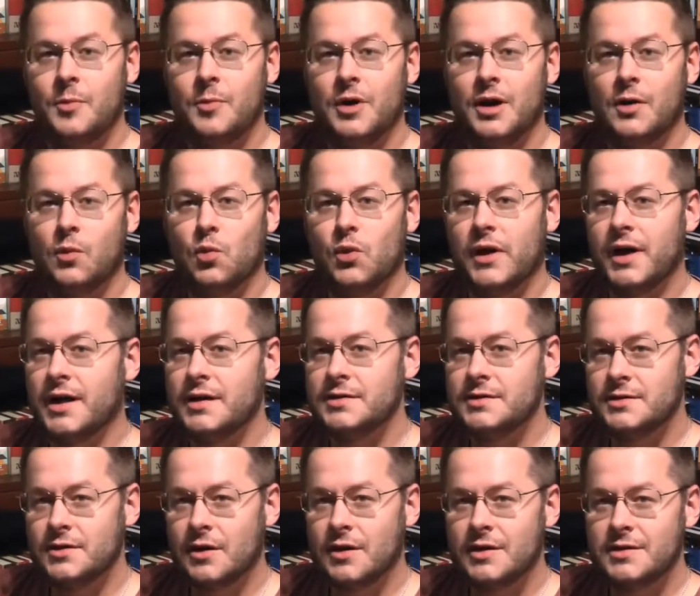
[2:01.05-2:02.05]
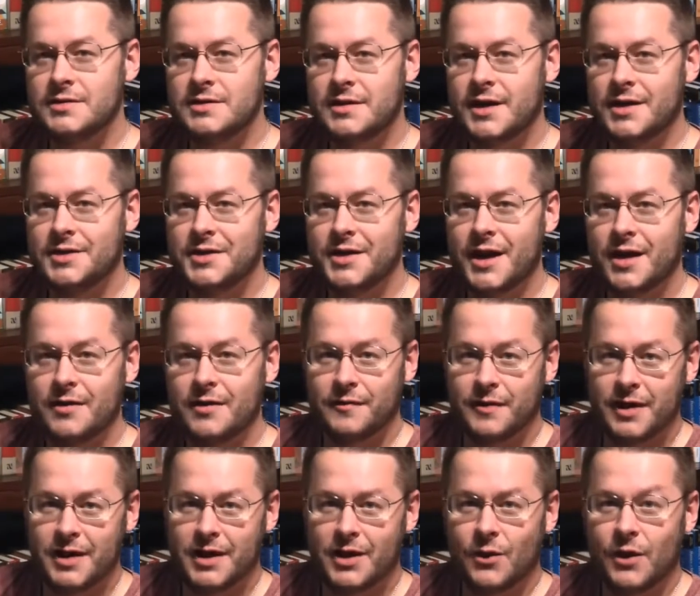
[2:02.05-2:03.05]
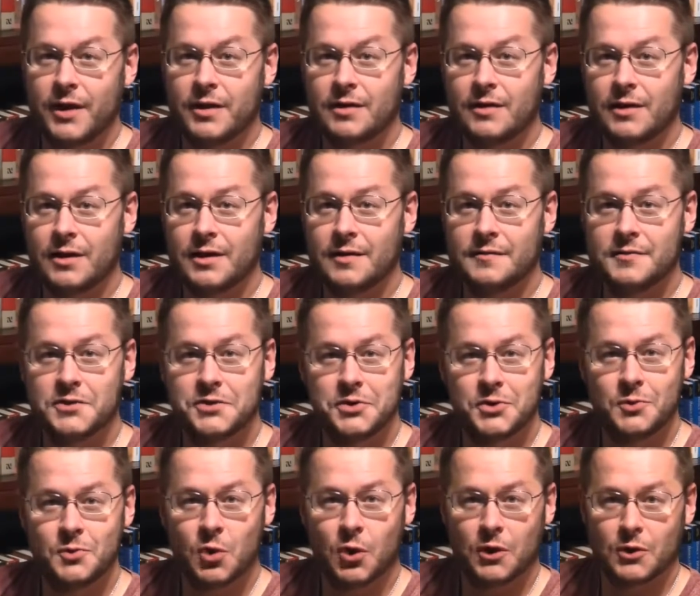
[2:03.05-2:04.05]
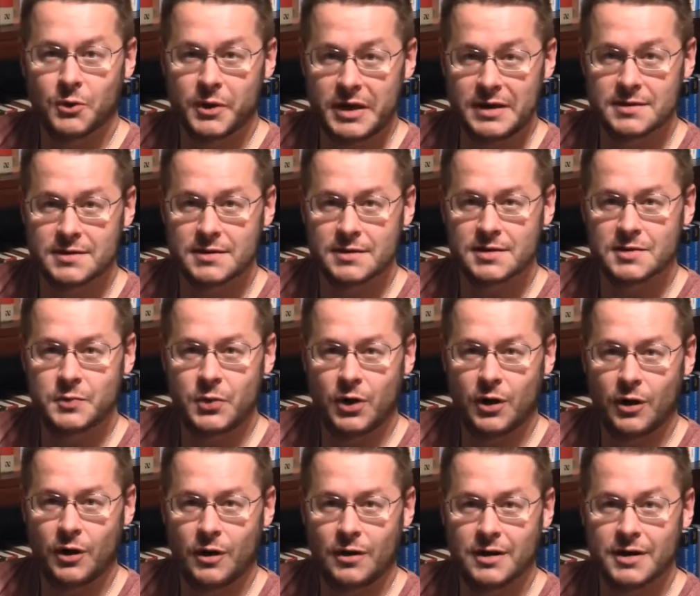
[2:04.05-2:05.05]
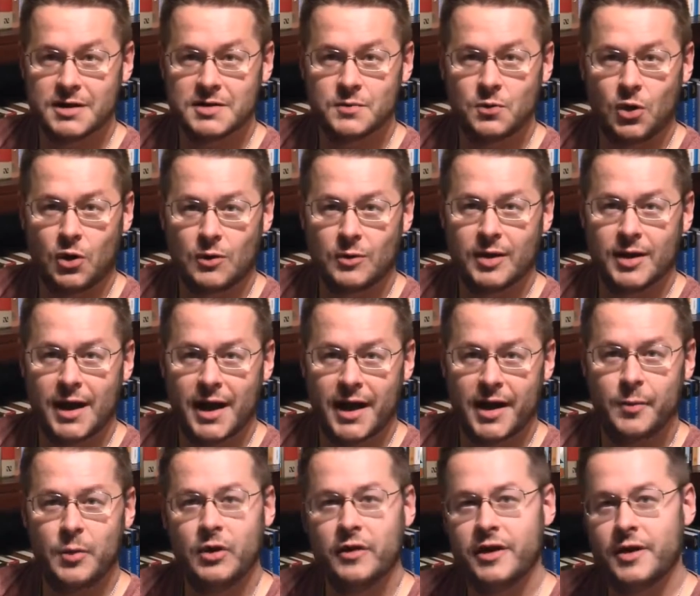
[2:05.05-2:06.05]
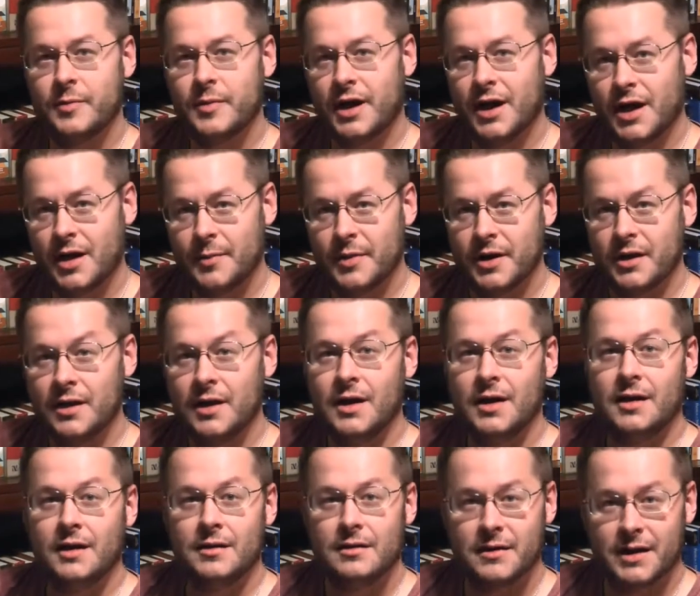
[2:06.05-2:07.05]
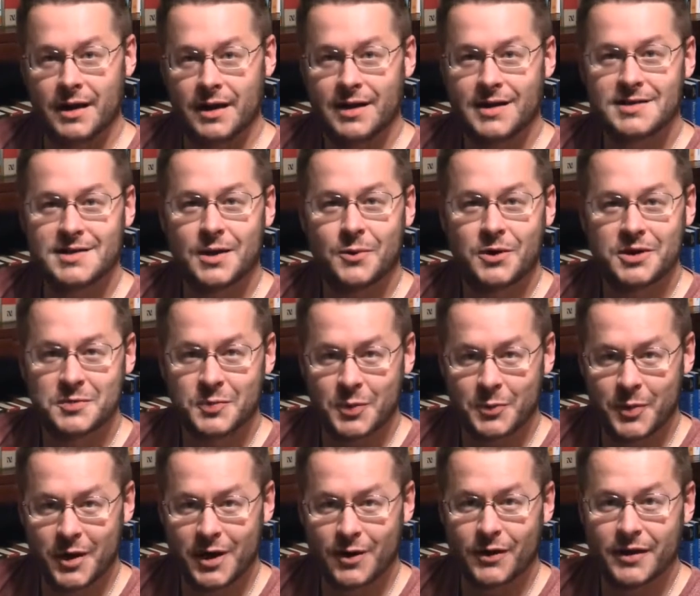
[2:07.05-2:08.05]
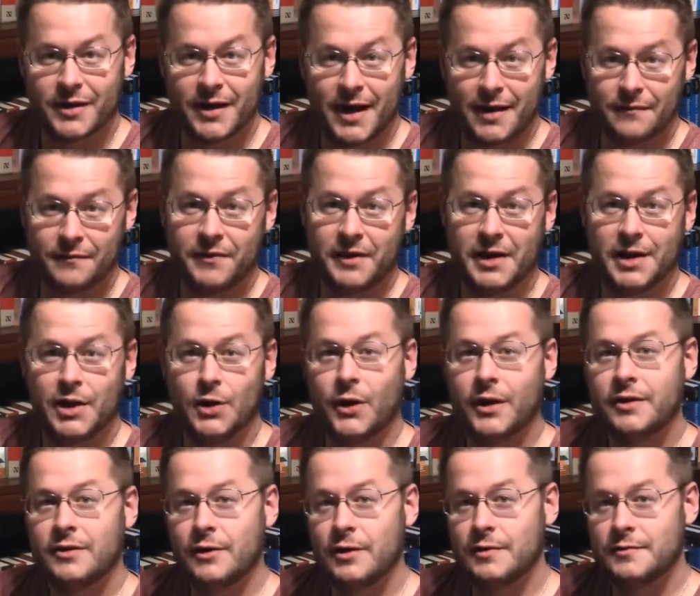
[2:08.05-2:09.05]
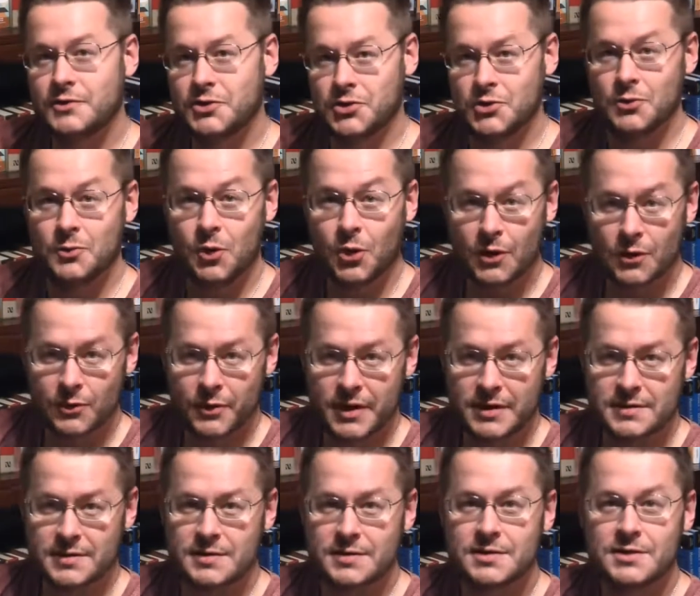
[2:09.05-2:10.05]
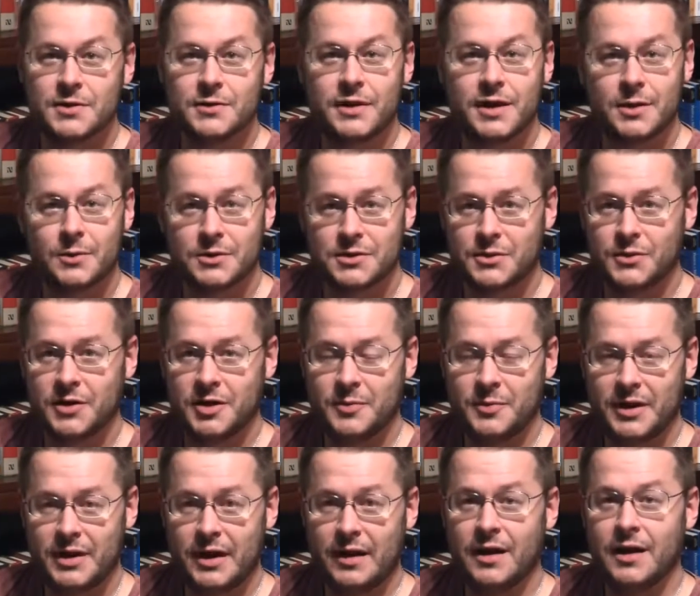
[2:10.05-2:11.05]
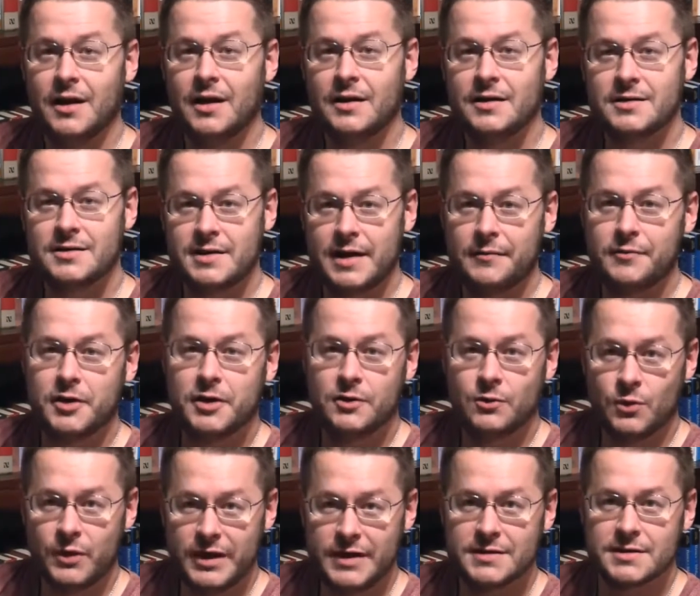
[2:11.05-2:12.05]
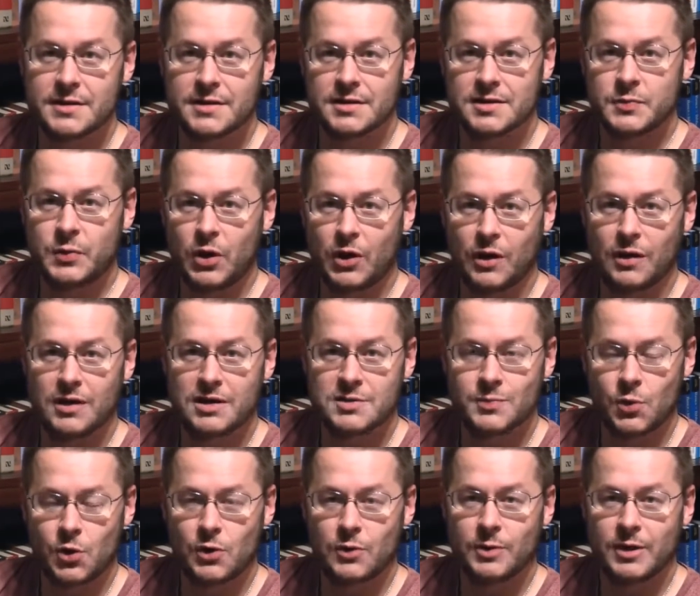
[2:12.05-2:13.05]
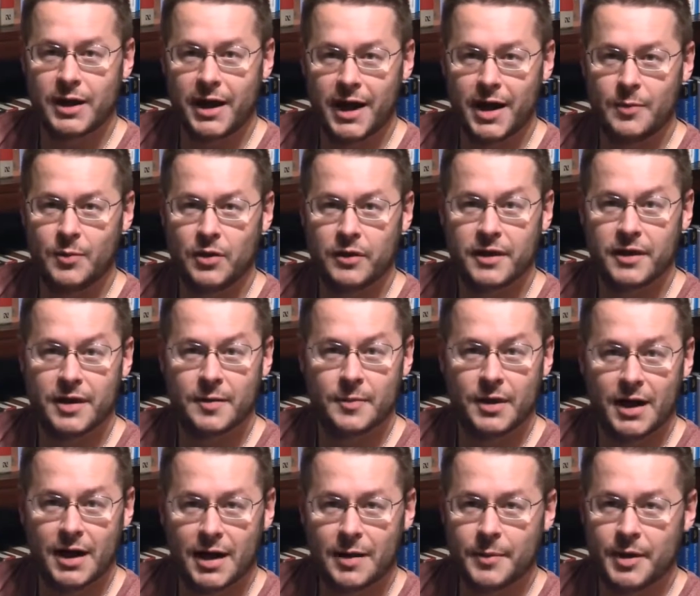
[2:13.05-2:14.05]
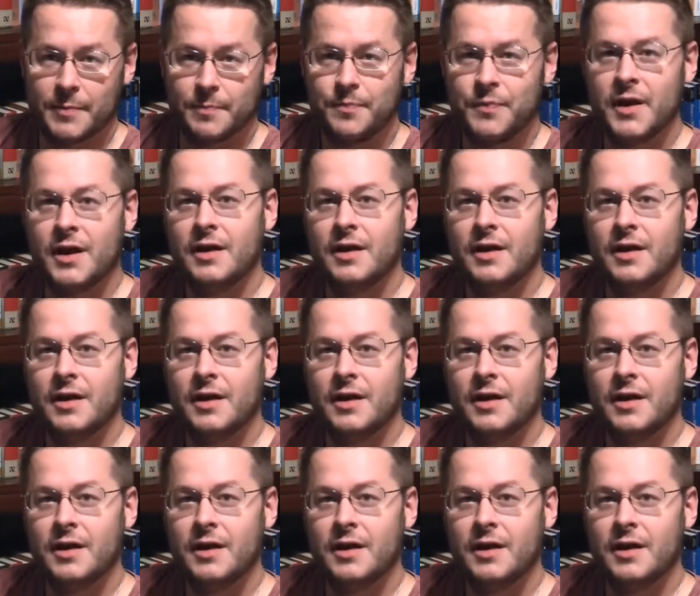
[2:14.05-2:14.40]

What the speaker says: But when I started sketching video, I thought of 2 more reasons Paul is more reliable than Muhammad. Then, as I was preparing that video, I thought of 2 more reasons. So then it was going to be 7 reasons Paul is more reliable than Muhammad.